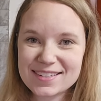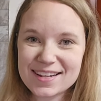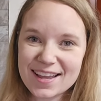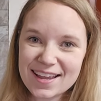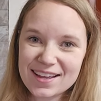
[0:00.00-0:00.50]

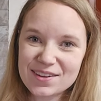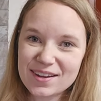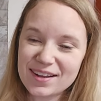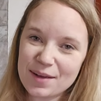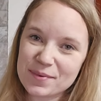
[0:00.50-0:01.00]
Today
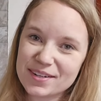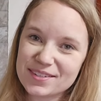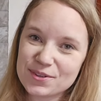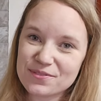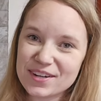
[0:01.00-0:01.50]
I'm
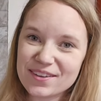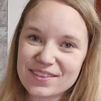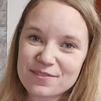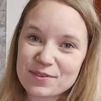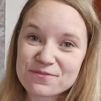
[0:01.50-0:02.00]
going to do a
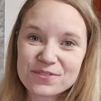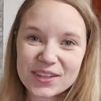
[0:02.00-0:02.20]
video that I've been